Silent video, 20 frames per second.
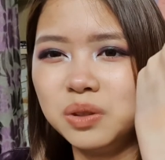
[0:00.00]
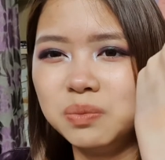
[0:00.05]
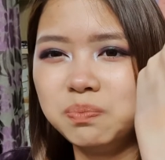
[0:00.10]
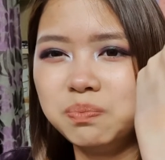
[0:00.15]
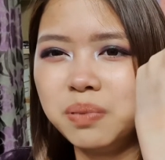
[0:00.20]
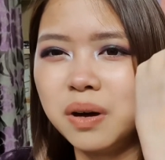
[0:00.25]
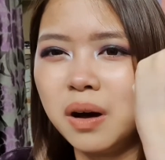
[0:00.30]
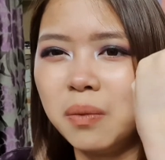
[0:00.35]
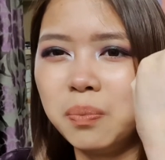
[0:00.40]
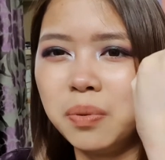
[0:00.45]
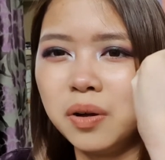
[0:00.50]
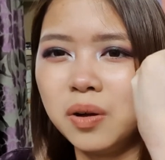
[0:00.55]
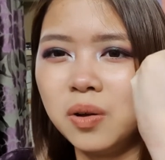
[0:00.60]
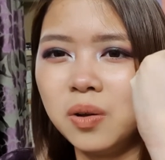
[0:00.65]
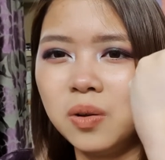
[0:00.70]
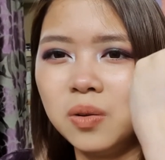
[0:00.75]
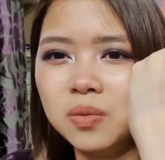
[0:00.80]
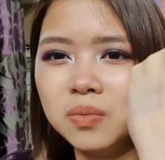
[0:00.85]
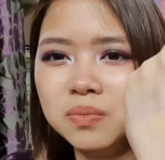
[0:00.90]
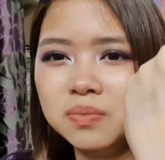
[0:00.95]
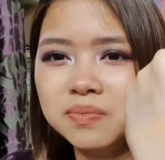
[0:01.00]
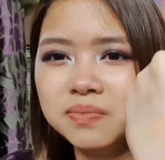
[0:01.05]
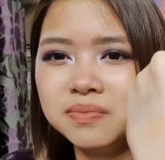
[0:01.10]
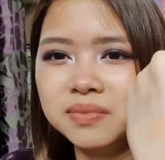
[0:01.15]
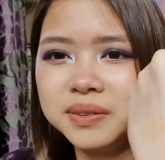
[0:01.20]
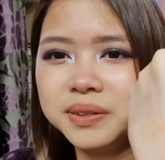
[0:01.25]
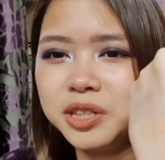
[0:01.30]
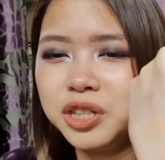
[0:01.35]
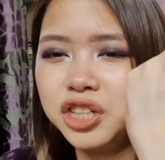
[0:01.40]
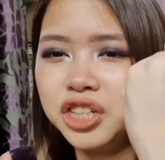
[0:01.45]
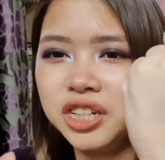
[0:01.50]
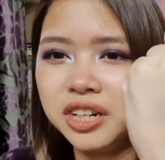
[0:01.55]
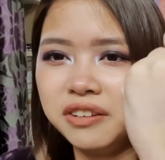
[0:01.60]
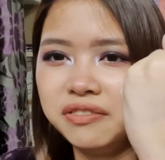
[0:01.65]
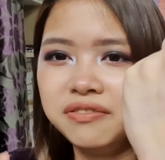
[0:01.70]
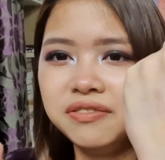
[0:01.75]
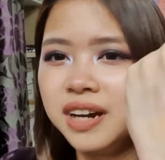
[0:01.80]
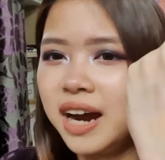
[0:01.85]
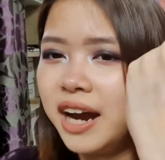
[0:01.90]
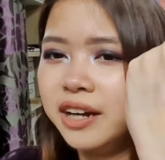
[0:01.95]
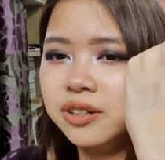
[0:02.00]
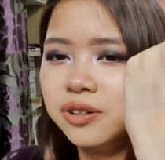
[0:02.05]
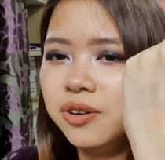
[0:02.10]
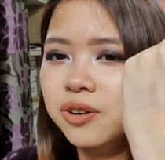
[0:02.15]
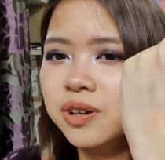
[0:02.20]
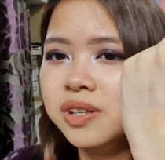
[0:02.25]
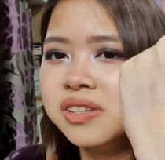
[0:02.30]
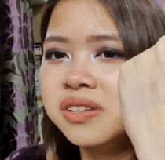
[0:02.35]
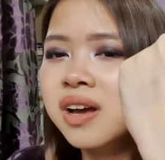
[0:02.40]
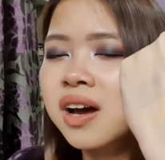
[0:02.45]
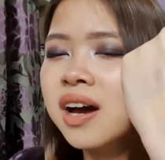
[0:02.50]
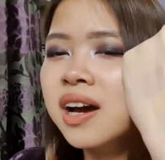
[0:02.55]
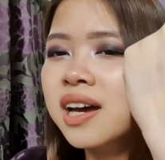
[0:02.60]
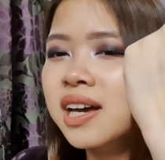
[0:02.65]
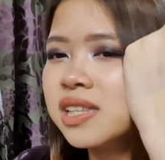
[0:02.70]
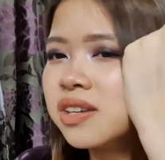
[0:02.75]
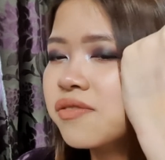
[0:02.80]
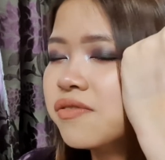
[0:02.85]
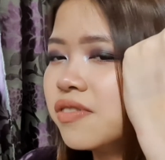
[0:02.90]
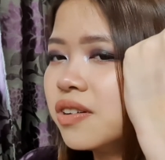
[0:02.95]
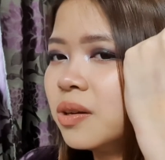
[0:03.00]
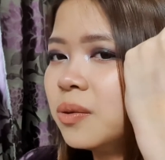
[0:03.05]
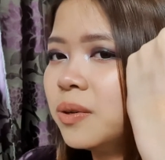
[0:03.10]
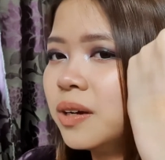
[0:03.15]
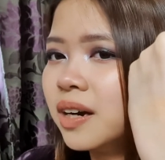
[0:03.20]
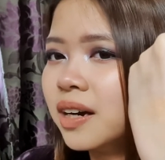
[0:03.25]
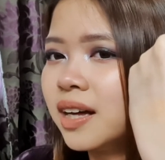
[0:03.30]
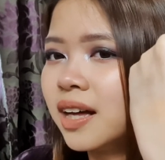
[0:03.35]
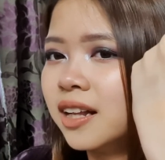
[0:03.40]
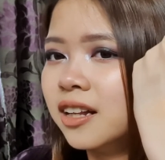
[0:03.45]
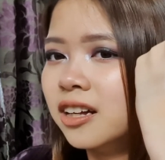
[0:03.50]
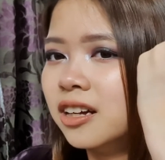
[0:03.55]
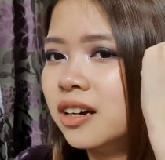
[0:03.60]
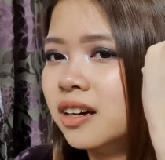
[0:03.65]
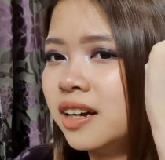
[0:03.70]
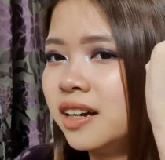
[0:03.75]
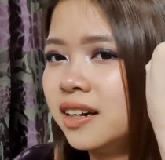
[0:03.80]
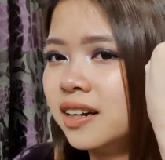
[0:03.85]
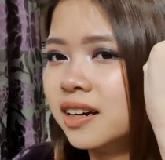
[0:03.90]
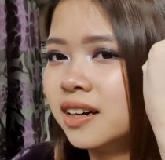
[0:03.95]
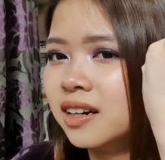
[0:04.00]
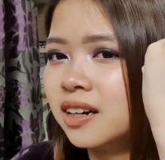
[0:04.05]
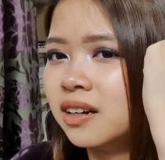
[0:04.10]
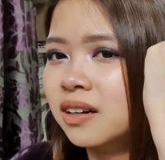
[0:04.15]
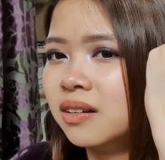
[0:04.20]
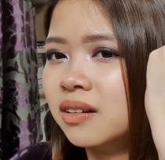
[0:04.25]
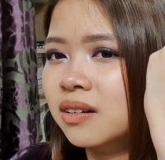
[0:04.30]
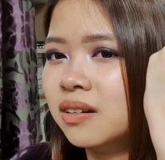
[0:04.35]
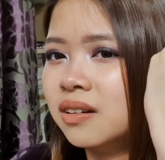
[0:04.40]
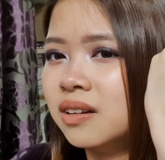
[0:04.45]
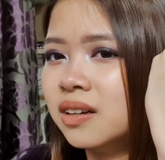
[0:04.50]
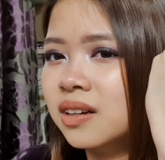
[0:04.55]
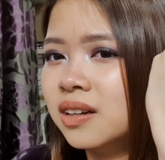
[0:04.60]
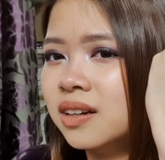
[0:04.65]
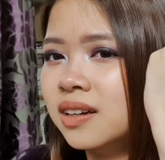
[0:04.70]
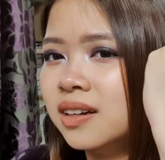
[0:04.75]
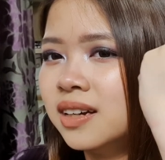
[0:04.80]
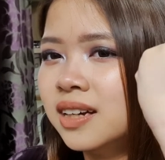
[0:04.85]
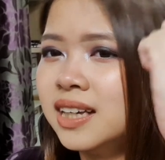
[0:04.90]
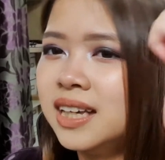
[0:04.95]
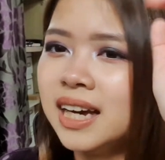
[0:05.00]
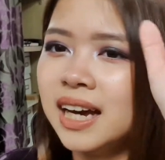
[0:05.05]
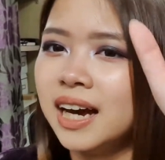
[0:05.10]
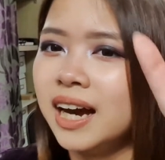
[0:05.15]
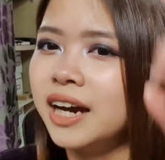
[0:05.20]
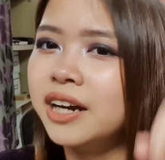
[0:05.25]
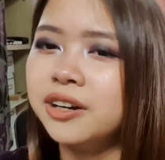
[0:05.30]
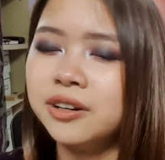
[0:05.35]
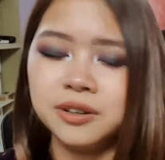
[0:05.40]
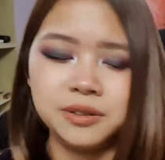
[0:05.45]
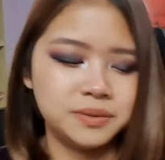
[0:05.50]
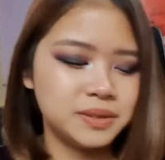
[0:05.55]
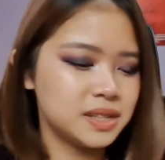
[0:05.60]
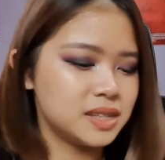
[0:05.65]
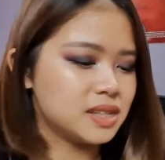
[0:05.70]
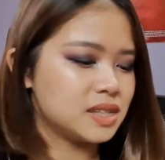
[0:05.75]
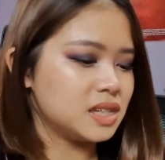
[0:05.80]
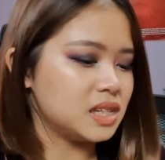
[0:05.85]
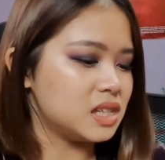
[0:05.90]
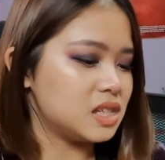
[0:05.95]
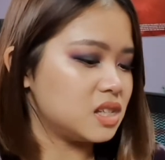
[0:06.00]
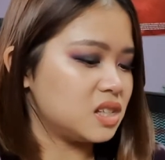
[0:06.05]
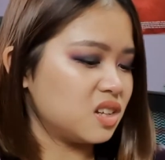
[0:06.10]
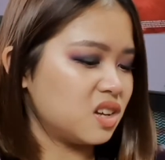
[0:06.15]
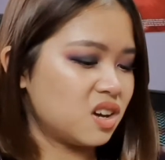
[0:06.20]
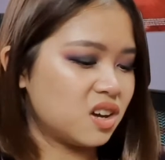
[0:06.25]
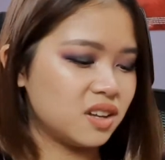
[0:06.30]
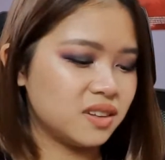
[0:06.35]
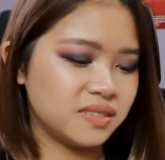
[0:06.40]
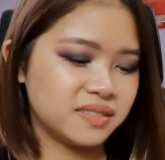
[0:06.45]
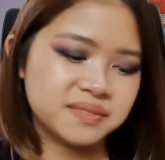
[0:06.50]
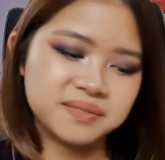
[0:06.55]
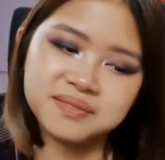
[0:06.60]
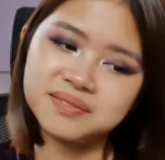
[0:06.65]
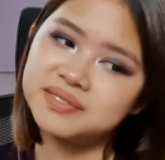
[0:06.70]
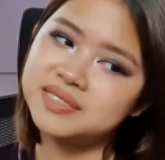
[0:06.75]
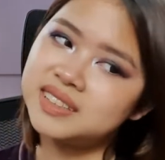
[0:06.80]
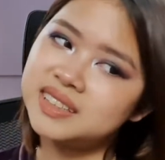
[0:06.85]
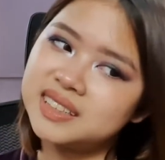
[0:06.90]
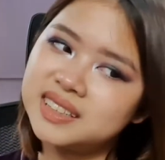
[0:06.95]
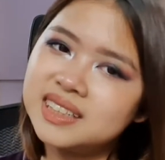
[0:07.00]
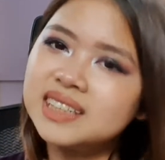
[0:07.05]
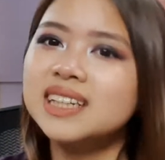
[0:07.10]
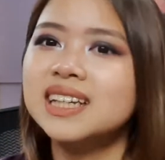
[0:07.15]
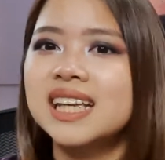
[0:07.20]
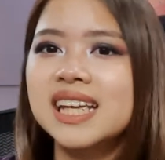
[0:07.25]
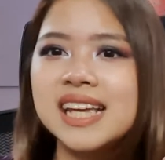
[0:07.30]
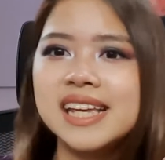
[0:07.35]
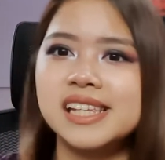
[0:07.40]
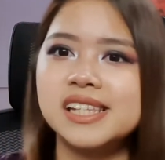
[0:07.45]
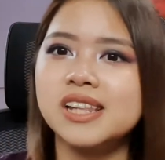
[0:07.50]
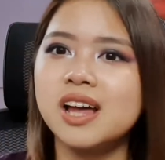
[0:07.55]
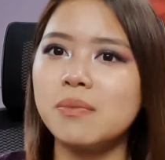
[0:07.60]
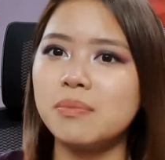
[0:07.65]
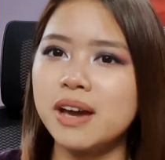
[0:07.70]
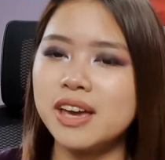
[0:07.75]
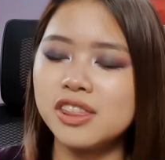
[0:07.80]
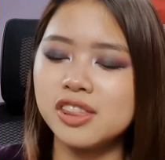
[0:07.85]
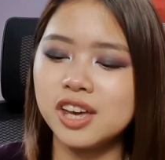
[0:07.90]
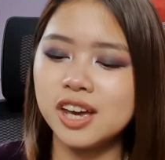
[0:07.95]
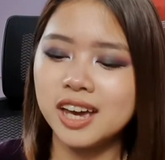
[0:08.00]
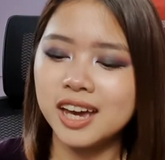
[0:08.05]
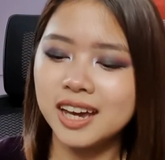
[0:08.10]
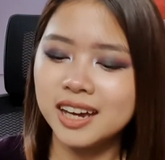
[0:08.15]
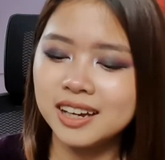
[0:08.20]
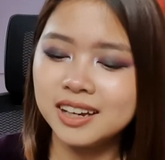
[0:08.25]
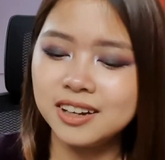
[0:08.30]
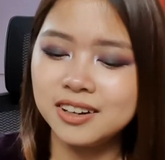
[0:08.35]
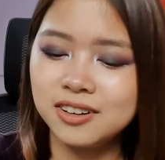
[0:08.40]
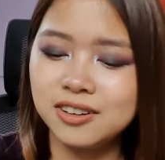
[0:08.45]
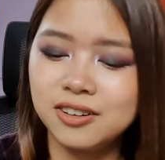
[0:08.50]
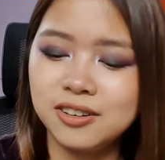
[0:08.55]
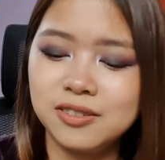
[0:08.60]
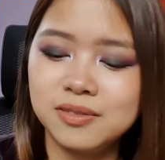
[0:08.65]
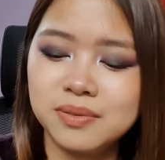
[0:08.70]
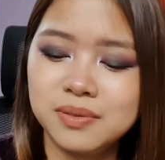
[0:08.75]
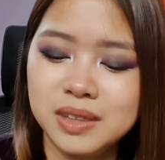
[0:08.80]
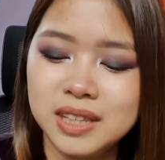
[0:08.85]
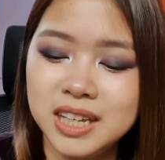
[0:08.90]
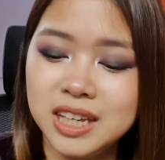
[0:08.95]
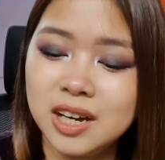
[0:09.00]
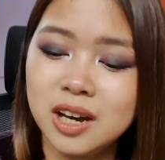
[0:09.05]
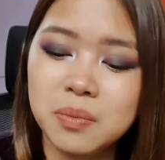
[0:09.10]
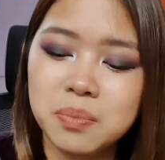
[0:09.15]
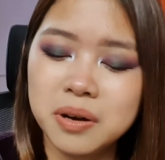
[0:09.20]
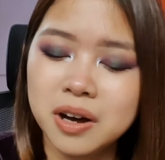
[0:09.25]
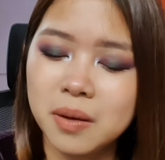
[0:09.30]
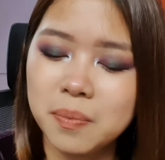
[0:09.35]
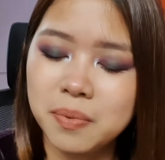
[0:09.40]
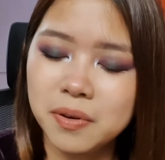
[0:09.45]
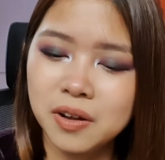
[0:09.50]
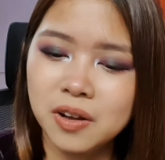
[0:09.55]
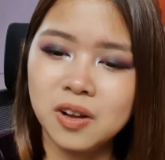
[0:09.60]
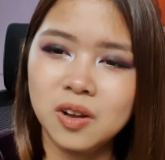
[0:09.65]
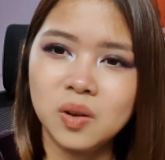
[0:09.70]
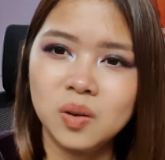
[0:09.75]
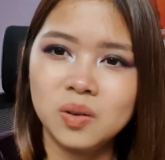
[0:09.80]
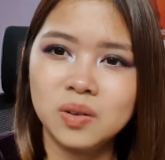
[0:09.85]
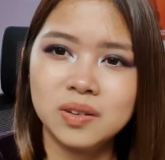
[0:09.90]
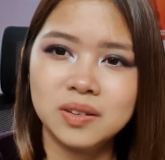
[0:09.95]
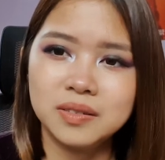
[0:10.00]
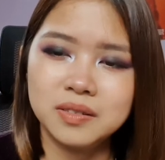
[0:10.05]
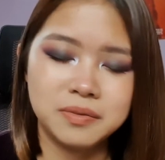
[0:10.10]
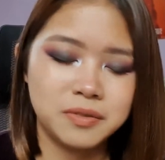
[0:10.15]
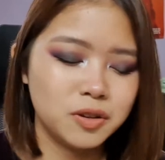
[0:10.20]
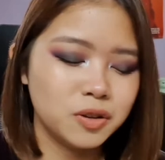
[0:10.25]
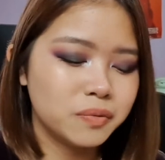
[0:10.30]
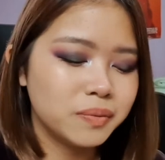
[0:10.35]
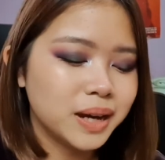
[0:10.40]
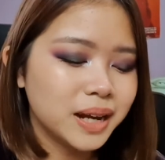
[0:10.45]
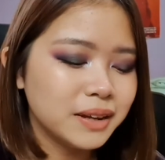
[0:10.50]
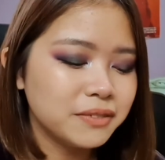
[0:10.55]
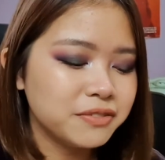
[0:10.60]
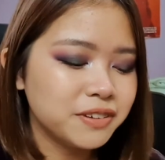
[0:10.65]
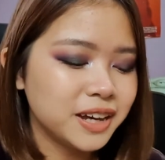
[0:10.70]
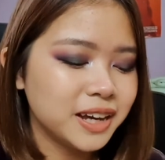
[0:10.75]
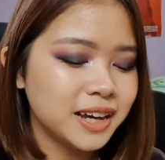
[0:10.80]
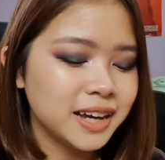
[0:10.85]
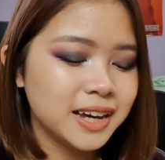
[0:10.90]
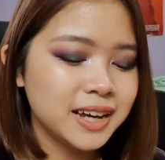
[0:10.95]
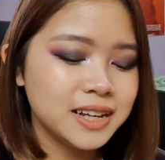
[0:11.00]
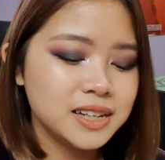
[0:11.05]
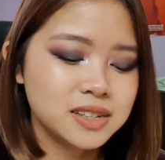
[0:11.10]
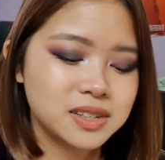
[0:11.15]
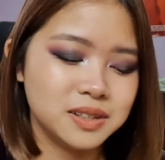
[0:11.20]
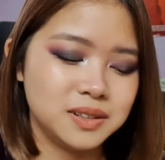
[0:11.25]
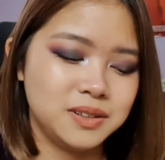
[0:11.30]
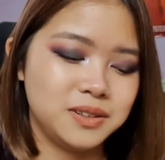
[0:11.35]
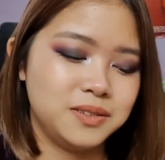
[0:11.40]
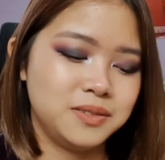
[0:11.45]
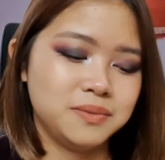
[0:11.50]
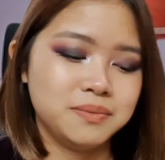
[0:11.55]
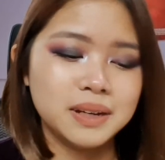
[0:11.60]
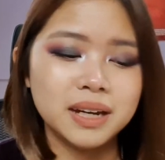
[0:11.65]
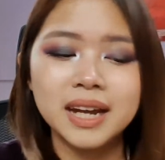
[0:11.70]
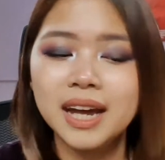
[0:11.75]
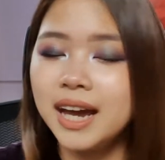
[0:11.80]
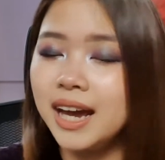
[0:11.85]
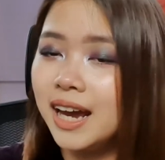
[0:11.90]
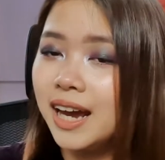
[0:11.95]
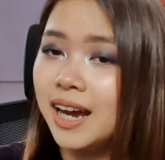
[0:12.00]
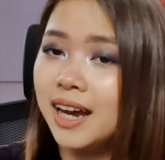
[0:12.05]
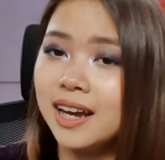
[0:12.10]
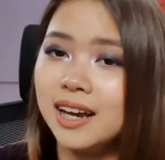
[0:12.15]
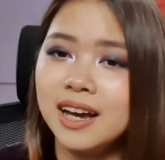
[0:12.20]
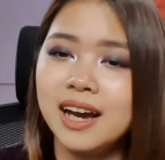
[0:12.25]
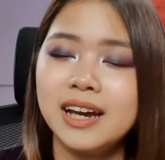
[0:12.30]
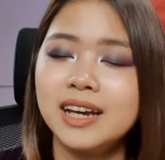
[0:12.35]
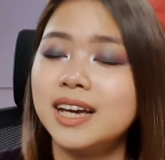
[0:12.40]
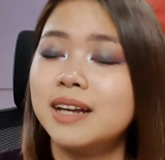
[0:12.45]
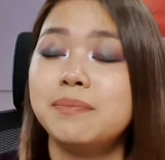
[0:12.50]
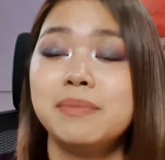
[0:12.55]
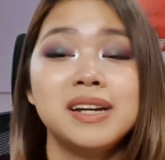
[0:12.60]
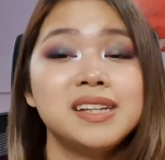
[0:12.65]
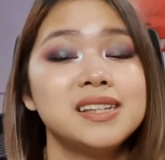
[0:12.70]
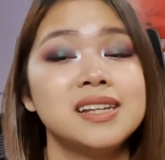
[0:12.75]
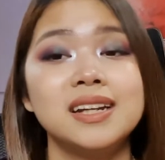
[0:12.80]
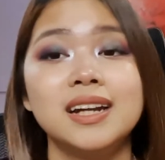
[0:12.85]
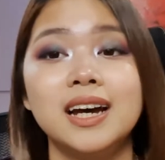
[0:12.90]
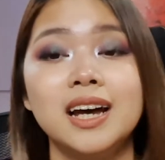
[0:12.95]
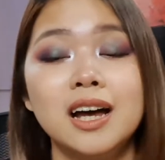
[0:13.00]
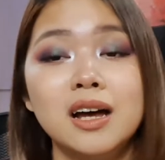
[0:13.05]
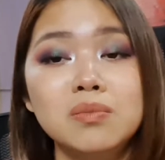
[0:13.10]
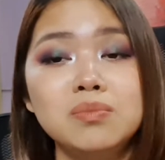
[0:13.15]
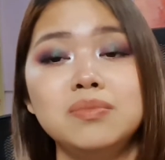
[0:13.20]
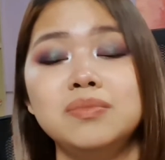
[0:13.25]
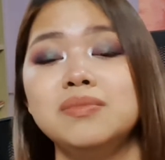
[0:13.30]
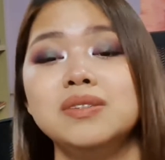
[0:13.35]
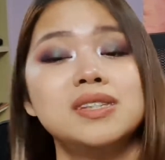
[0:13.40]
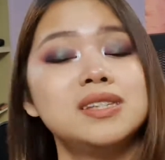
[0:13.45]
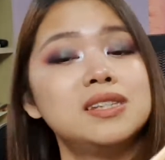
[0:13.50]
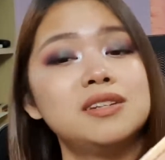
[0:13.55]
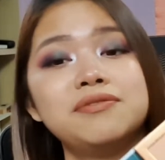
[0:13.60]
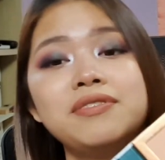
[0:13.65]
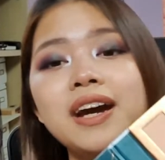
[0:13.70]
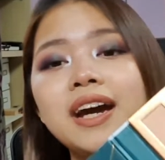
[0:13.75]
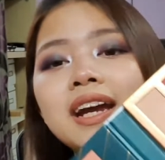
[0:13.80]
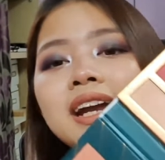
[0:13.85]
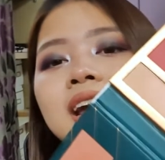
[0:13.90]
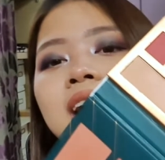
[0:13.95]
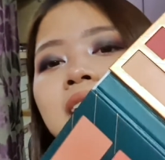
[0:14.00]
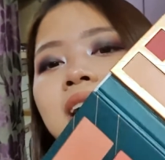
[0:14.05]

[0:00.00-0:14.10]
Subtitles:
purple shift. I don't know, it's a really weird color, and yeah, I don't know, it's not my thing, you know, neon purple on over my face, you know, but hey, I can mix it up, it's fine.